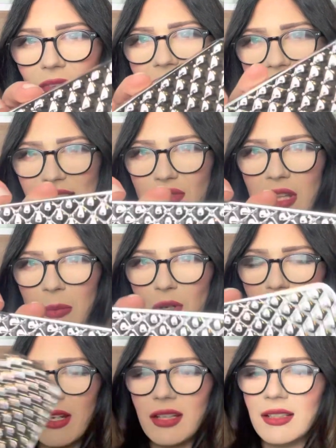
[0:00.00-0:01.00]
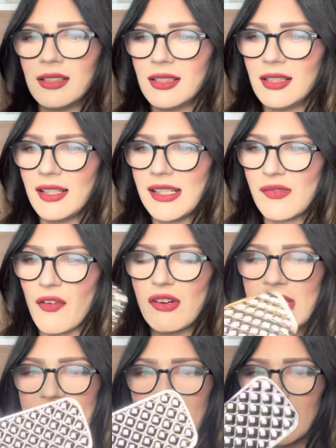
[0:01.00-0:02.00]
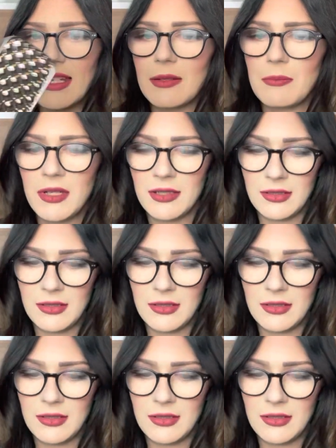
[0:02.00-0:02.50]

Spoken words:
That's really pretty. It's very slim.